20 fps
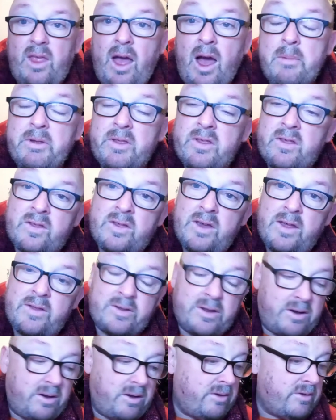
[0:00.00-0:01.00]
I've been
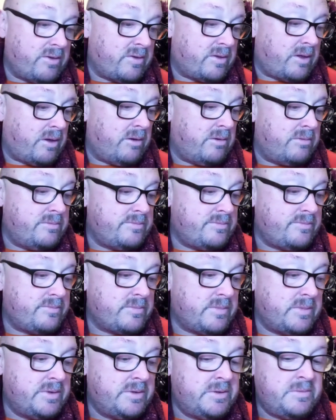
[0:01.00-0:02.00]
sneezing a lot, so
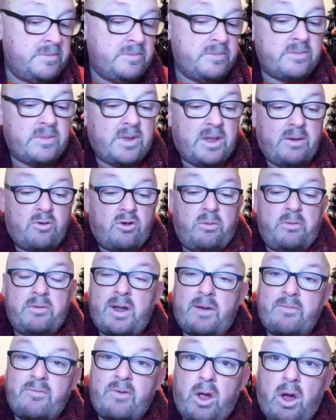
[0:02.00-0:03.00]
I'm coming
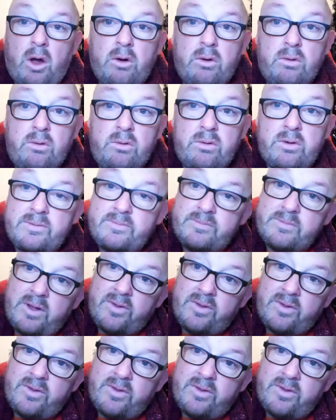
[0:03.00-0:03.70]
down with a cold.